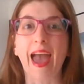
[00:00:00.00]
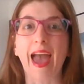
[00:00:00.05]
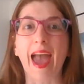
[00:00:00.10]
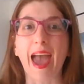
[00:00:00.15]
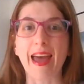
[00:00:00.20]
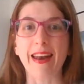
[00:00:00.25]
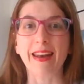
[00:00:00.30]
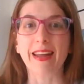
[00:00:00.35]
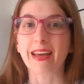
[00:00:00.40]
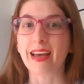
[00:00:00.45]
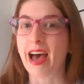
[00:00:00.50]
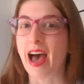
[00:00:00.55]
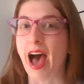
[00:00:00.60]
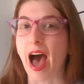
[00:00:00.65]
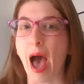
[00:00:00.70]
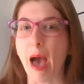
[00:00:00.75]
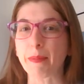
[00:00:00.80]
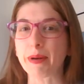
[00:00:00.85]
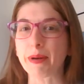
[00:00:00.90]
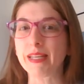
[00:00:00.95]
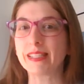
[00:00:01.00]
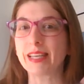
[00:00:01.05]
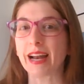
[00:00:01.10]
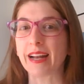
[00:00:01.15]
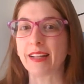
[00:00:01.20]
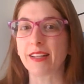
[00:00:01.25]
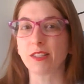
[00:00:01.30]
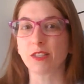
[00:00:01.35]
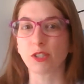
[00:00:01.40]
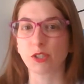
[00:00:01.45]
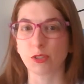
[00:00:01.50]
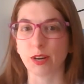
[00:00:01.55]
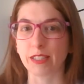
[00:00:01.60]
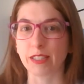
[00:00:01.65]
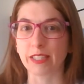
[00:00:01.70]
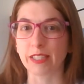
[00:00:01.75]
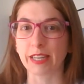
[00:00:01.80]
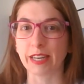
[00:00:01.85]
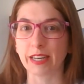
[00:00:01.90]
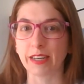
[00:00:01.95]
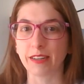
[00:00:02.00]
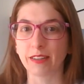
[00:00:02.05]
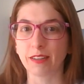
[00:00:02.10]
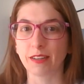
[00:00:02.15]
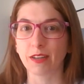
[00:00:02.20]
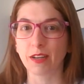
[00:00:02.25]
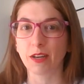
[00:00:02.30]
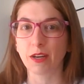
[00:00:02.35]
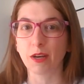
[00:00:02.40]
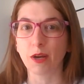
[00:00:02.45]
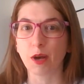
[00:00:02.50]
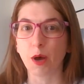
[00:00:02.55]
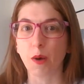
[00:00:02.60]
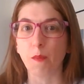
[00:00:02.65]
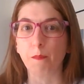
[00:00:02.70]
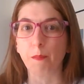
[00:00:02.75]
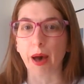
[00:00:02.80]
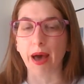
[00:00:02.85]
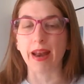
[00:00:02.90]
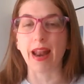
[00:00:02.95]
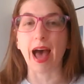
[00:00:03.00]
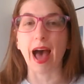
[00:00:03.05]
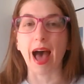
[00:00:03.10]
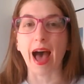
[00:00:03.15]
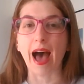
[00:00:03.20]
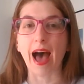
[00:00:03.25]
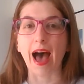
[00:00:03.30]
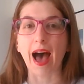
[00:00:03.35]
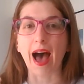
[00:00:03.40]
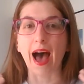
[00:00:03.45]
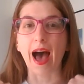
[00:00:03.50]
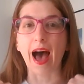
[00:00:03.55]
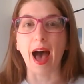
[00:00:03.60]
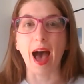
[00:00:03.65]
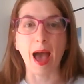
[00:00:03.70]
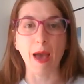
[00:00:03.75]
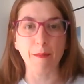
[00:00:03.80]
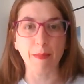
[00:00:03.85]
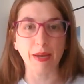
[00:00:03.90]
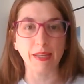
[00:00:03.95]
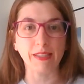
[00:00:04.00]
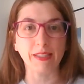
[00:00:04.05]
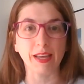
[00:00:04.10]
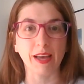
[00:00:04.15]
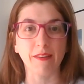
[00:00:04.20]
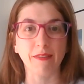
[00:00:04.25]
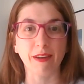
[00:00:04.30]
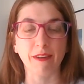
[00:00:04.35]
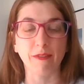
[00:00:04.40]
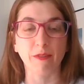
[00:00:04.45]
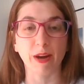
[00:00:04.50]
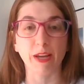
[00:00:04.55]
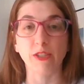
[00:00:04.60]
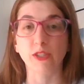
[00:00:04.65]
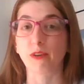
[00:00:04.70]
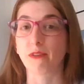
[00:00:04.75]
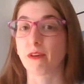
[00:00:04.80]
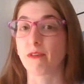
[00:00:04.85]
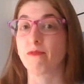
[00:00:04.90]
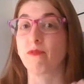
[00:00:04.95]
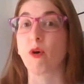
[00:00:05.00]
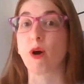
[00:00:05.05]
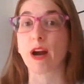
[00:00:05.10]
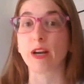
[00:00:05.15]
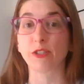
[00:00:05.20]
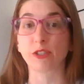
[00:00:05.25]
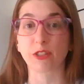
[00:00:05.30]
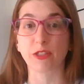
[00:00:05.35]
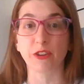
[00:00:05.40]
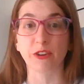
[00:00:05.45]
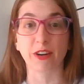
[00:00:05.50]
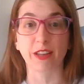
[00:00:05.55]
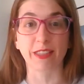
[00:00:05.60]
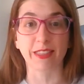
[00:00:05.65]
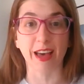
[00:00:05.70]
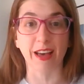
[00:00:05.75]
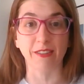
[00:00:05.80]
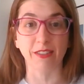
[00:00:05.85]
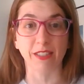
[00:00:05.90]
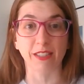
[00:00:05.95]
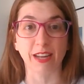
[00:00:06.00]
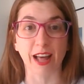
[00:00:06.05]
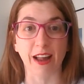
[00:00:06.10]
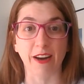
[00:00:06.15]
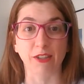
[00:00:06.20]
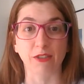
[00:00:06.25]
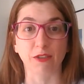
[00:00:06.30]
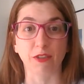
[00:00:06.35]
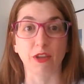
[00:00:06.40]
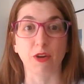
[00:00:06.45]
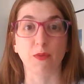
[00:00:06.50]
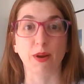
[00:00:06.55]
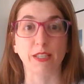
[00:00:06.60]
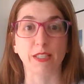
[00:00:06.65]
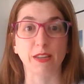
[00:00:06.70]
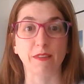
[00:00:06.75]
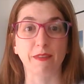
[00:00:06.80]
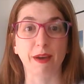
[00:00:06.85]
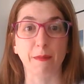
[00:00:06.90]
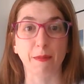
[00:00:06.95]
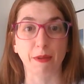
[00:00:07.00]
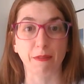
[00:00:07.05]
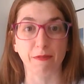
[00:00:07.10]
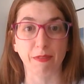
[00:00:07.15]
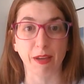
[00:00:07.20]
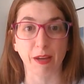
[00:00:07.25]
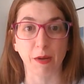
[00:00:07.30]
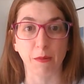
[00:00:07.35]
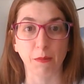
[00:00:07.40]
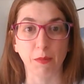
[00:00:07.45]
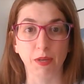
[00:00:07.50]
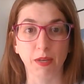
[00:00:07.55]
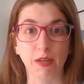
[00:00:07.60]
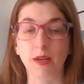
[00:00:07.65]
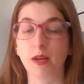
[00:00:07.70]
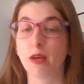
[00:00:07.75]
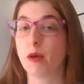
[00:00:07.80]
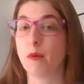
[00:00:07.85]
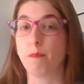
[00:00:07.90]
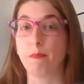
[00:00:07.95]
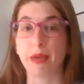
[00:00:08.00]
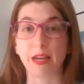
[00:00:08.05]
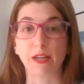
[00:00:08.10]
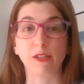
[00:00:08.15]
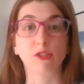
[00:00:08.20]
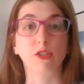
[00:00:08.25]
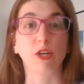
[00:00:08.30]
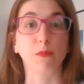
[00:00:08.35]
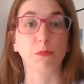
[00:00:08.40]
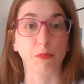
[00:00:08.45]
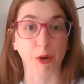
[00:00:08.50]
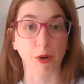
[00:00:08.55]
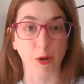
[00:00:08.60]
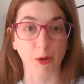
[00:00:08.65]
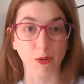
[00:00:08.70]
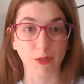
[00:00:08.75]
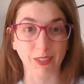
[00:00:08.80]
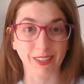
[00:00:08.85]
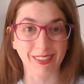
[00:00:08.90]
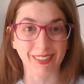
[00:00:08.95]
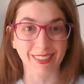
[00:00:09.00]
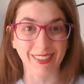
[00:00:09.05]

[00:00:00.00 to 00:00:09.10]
And I'm going to sound a little strict here, but I myself have raised over $430,000 for the Erasing Family film, being dirt broke.